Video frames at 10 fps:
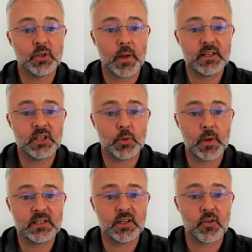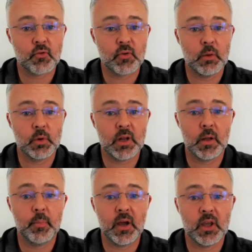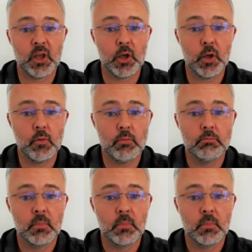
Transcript: in 2023, would I buy Hue?